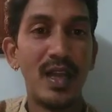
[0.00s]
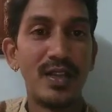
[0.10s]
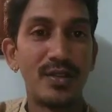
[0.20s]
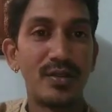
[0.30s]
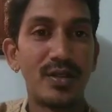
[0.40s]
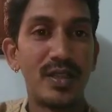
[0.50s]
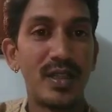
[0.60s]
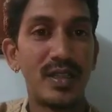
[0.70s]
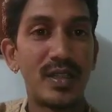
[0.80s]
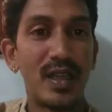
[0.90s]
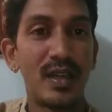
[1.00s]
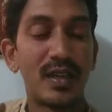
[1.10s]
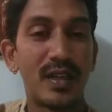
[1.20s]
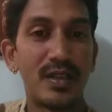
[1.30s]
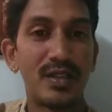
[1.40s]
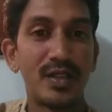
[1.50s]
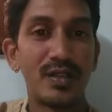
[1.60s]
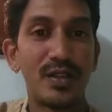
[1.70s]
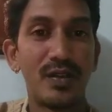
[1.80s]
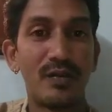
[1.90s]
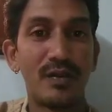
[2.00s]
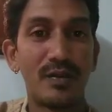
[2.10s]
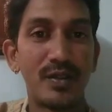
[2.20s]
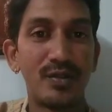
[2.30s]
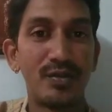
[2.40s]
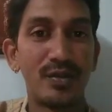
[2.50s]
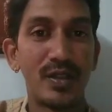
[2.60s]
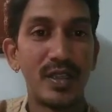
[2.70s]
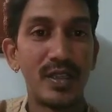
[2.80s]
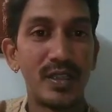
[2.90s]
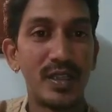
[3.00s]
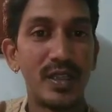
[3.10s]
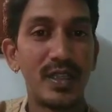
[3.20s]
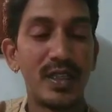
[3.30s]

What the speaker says: So this is the construction of our 2, 3 tree.